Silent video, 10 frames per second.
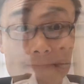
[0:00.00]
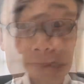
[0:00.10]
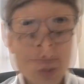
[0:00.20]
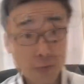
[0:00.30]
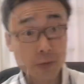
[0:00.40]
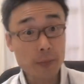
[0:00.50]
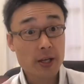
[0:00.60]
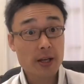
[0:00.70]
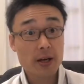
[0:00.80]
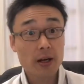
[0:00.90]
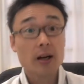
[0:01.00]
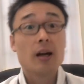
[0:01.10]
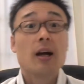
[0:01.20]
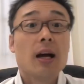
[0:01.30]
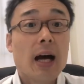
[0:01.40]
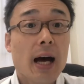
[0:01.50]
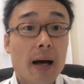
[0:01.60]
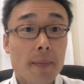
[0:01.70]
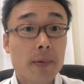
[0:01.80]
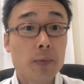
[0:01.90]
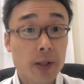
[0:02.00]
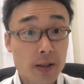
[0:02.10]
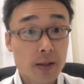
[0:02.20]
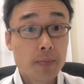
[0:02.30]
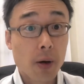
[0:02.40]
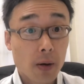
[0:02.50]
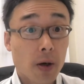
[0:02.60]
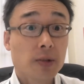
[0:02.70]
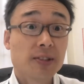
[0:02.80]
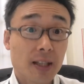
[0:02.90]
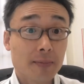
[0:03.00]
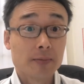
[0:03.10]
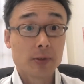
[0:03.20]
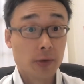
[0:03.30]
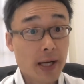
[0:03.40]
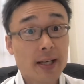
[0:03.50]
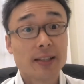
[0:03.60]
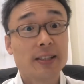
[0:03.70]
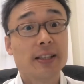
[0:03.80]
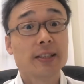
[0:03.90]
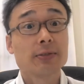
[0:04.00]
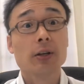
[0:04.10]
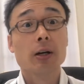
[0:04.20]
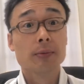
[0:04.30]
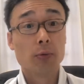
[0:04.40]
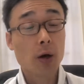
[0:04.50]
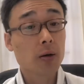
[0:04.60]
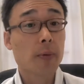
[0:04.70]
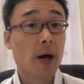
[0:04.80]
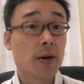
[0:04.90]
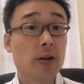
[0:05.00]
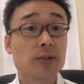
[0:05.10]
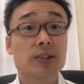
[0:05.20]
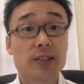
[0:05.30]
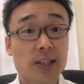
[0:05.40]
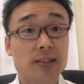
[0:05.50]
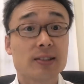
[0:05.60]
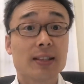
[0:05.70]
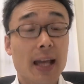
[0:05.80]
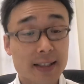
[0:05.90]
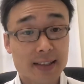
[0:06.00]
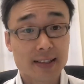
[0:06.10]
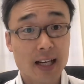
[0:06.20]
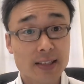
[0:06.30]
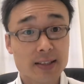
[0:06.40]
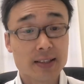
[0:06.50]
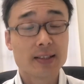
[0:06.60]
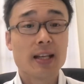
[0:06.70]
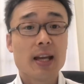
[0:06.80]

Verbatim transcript: So from here, uh, we borrow some great ideas from the Rocabado's six exercises